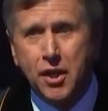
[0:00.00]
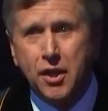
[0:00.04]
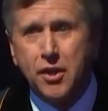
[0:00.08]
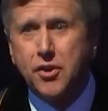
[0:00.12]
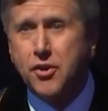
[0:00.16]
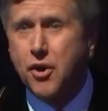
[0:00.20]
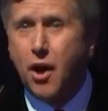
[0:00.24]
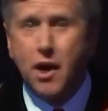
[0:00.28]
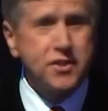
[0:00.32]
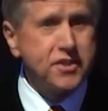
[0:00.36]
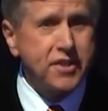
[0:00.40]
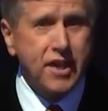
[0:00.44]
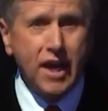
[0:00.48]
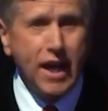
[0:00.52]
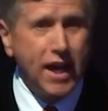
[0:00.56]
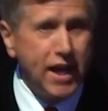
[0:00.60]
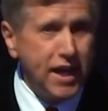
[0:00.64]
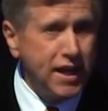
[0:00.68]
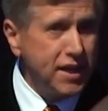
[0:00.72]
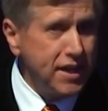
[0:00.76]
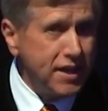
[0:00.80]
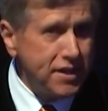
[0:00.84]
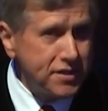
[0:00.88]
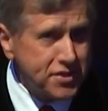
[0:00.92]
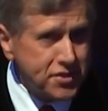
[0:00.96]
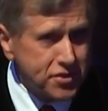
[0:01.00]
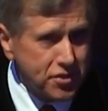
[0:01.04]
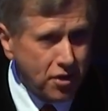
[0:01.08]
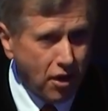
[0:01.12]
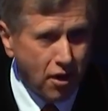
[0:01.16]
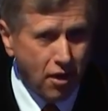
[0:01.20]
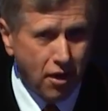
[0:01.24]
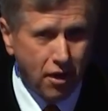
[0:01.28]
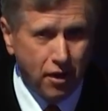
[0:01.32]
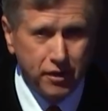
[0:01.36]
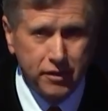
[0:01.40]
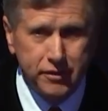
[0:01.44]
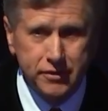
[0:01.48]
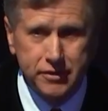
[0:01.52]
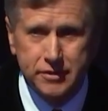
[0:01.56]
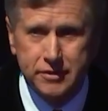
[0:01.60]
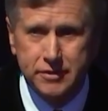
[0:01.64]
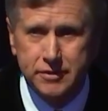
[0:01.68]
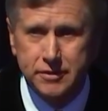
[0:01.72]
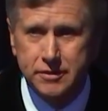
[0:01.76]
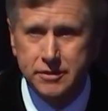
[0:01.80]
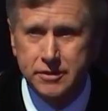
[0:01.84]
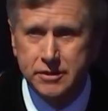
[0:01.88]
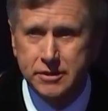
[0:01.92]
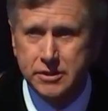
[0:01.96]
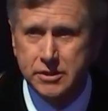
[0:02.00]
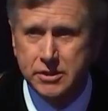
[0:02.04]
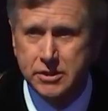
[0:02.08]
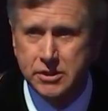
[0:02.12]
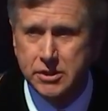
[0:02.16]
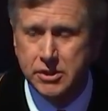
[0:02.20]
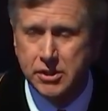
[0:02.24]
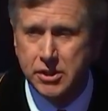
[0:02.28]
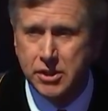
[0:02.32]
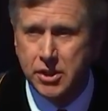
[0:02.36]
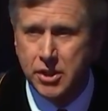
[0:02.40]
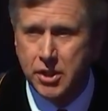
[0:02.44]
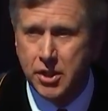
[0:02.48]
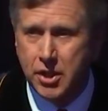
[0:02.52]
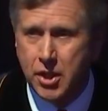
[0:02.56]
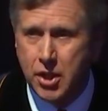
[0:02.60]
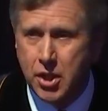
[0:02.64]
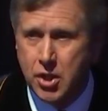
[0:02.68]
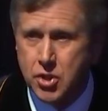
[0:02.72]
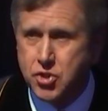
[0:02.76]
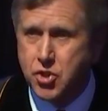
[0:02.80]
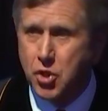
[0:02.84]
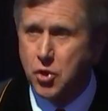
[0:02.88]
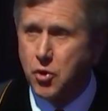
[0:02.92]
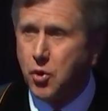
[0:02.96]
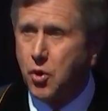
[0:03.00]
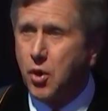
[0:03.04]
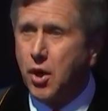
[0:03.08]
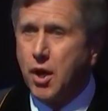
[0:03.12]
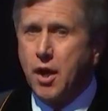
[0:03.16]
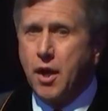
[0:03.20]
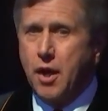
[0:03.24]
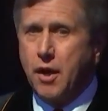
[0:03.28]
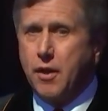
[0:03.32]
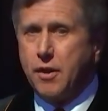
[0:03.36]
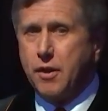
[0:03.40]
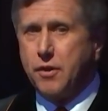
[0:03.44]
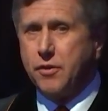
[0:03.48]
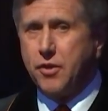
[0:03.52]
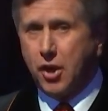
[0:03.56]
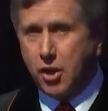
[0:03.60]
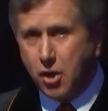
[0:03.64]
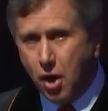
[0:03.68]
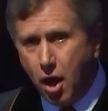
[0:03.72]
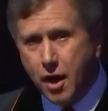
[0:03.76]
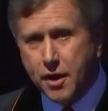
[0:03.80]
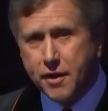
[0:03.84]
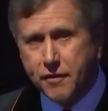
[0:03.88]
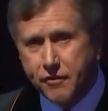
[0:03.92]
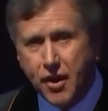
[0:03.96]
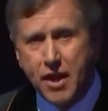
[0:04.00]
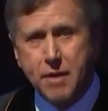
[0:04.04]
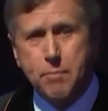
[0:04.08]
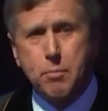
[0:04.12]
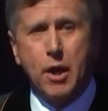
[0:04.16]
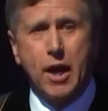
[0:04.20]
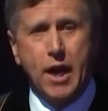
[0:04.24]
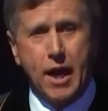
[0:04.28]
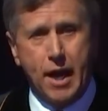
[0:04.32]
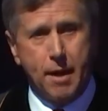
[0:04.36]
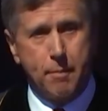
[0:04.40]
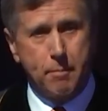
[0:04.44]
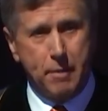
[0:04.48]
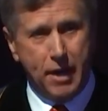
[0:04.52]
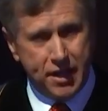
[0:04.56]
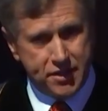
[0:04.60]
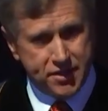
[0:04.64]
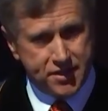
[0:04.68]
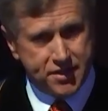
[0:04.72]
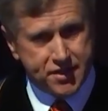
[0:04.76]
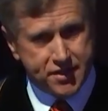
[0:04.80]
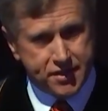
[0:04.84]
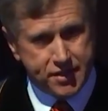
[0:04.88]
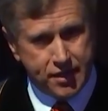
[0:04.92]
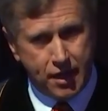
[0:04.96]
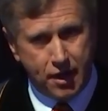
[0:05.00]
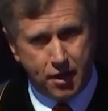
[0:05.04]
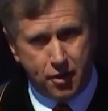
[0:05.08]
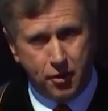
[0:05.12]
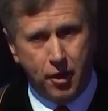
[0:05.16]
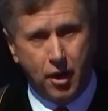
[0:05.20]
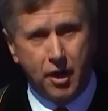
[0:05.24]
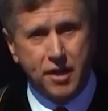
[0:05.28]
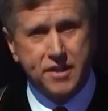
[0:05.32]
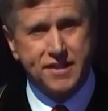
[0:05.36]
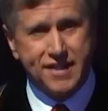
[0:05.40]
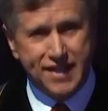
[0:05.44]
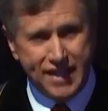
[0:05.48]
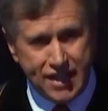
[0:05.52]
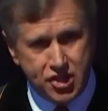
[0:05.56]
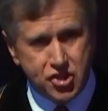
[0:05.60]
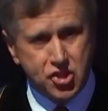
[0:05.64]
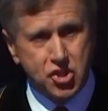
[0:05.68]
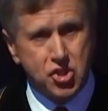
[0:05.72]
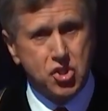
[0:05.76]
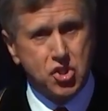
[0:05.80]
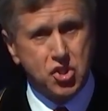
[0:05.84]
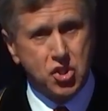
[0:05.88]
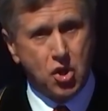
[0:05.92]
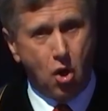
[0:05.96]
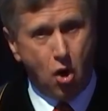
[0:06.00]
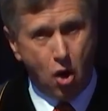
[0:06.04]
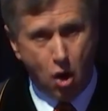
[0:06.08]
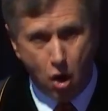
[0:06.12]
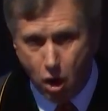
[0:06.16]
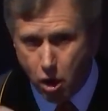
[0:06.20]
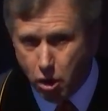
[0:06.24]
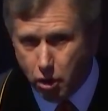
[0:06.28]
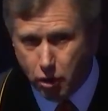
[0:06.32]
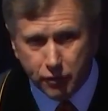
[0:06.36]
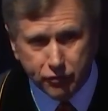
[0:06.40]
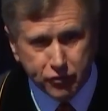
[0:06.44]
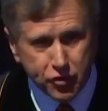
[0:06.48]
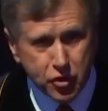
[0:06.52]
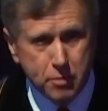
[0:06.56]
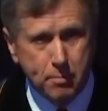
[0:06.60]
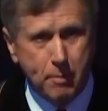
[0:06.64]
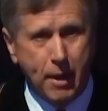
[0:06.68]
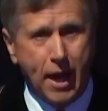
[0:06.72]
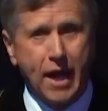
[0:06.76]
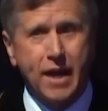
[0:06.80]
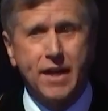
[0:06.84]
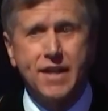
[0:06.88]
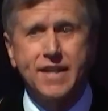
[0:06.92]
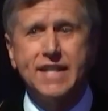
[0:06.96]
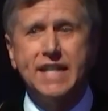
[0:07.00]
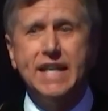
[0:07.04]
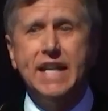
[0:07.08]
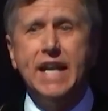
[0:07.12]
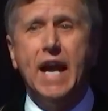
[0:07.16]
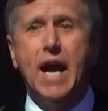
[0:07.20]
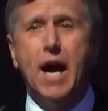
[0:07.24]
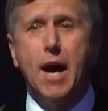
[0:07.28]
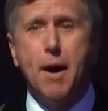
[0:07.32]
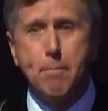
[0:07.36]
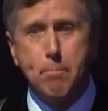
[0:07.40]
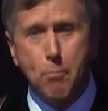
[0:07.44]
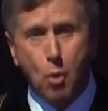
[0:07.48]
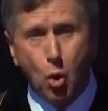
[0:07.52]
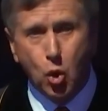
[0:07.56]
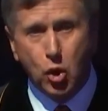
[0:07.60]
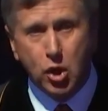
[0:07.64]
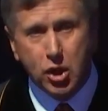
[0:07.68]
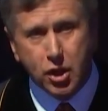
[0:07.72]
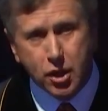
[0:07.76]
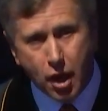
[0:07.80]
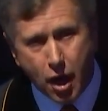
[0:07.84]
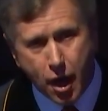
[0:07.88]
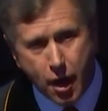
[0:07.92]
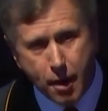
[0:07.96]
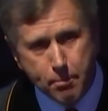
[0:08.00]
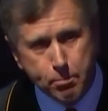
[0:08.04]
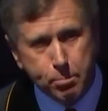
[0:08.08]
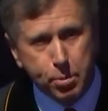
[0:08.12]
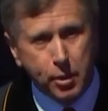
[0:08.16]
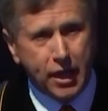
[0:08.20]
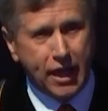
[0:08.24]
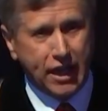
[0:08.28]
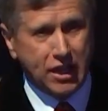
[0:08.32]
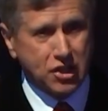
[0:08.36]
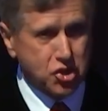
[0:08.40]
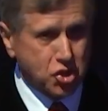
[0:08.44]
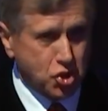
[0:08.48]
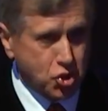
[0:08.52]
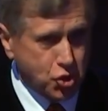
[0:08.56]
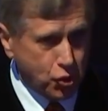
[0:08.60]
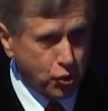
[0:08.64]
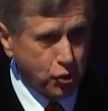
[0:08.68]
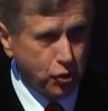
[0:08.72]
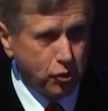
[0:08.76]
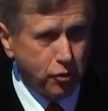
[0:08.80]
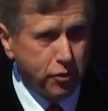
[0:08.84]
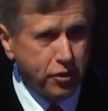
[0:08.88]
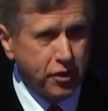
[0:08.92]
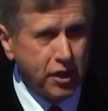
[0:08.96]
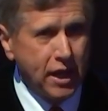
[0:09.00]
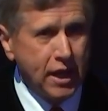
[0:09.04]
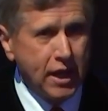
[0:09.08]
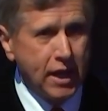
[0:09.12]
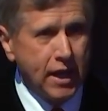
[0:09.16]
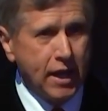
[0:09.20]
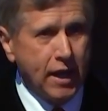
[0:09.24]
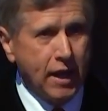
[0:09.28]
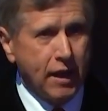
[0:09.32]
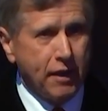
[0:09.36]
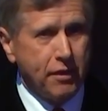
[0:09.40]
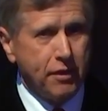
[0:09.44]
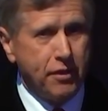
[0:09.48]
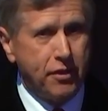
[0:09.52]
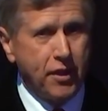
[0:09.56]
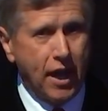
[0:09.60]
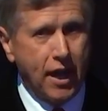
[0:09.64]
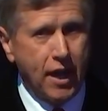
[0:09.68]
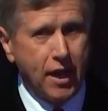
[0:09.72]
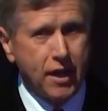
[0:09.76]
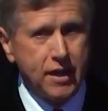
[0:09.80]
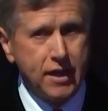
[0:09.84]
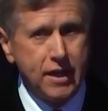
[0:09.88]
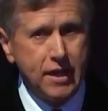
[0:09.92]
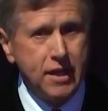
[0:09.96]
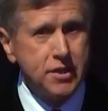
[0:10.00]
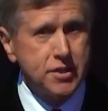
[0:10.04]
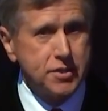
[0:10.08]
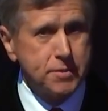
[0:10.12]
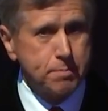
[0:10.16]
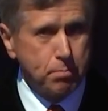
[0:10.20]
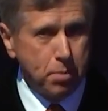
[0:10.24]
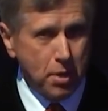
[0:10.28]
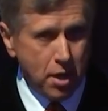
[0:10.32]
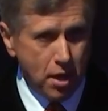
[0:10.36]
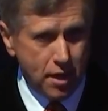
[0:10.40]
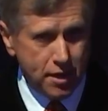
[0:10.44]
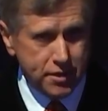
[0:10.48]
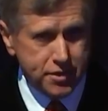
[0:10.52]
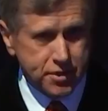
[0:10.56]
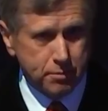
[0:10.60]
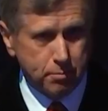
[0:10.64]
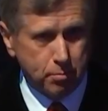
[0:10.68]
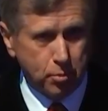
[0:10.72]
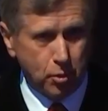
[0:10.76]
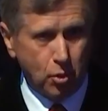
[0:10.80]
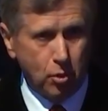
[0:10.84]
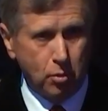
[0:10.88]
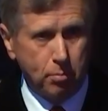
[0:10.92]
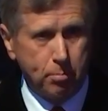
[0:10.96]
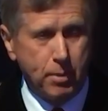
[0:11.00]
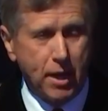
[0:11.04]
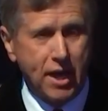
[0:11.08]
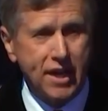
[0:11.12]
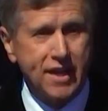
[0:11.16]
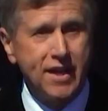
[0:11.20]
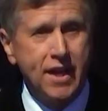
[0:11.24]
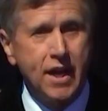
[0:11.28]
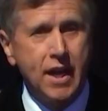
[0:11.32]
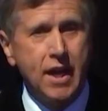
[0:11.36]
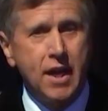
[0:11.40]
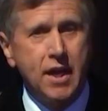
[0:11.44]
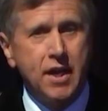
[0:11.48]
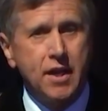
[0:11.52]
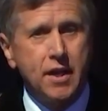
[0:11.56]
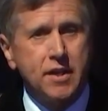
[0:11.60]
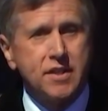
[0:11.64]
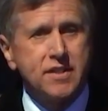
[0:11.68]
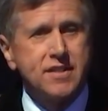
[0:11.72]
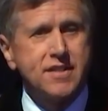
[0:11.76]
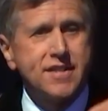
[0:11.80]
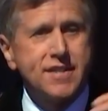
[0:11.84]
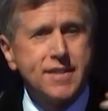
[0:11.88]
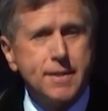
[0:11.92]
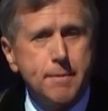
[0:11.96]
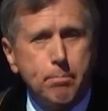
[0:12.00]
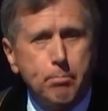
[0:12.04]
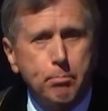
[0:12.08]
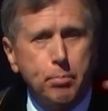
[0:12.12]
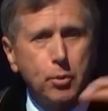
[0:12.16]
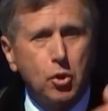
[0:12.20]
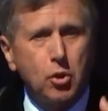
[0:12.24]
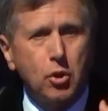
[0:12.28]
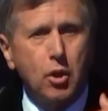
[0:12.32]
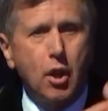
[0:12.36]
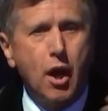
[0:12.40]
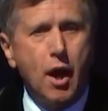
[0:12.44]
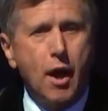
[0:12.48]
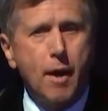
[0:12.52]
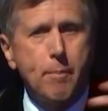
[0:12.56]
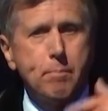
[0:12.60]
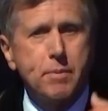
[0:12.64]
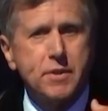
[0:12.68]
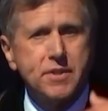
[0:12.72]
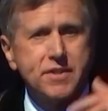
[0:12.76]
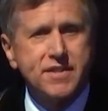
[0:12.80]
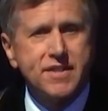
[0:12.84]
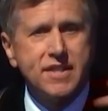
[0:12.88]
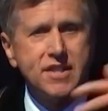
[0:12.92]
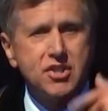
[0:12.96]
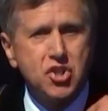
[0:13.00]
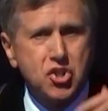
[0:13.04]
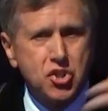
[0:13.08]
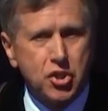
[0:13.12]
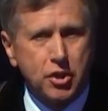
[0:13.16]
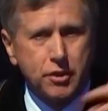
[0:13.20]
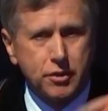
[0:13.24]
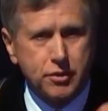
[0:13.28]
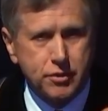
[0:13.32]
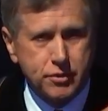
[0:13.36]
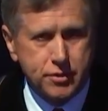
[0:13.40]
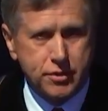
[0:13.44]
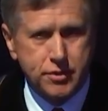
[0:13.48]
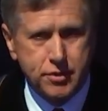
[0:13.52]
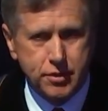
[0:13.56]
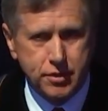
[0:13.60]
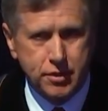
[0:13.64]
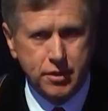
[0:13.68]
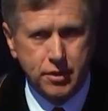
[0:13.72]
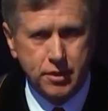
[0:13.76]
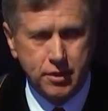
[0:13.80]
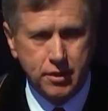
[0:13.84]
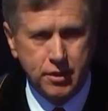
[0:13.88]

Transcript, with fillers: not to hate Esau. So the God of Abraham and Sarah teaches all of humanity a more complex truth than is possible by simple oppositions